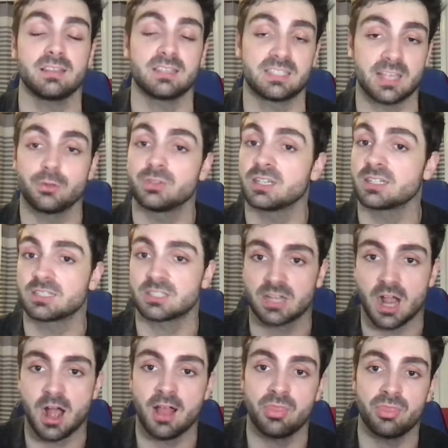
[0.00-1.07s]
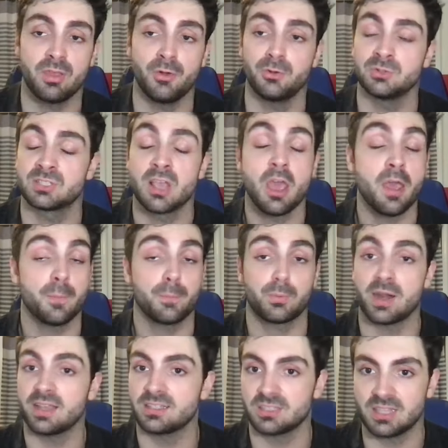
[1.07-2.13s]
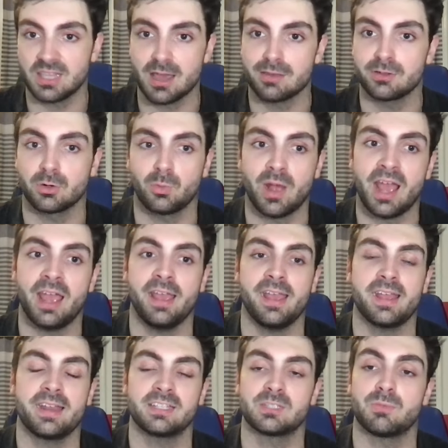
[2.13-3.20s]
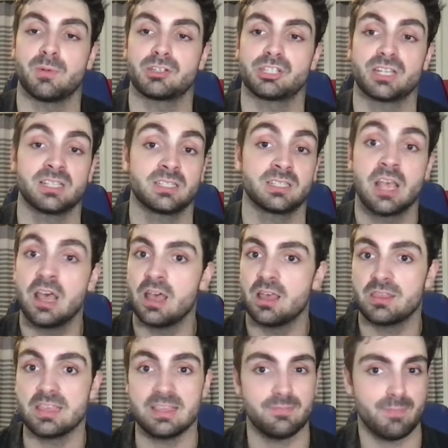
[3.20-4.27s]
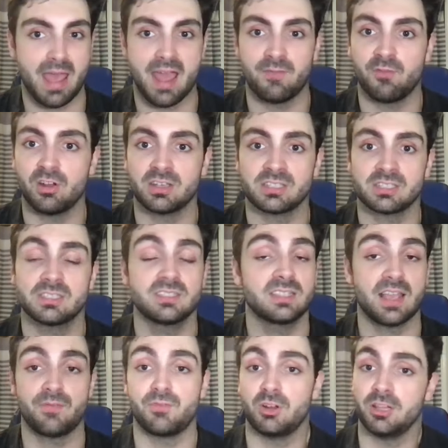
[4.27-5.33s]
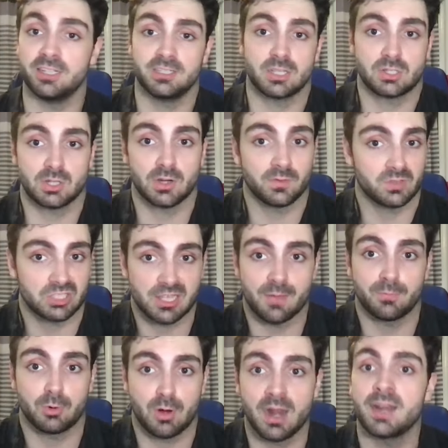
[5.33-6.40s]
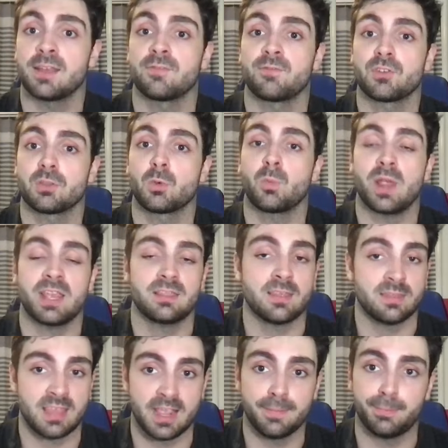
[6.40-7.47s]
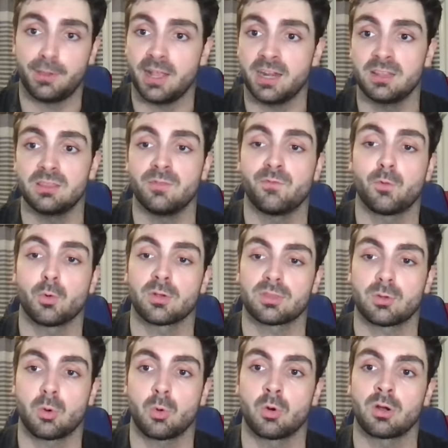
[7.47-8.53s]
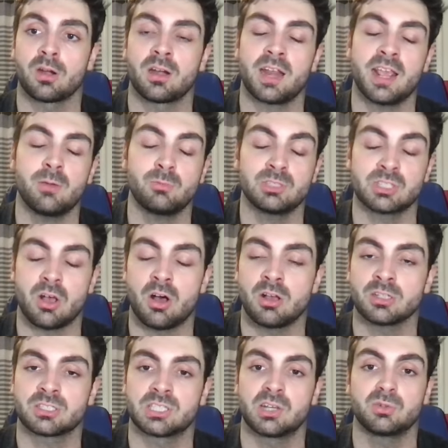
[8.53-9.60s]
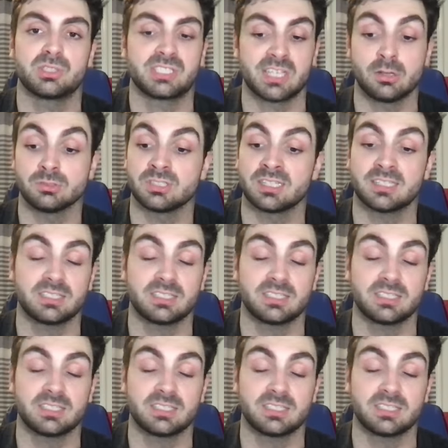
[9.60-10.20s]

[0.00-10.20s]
the Celtics got those breaks the other way. And as much as the Mavericks definitely deserve some credit for the way that they played in the fourth quarter, it was also Celtics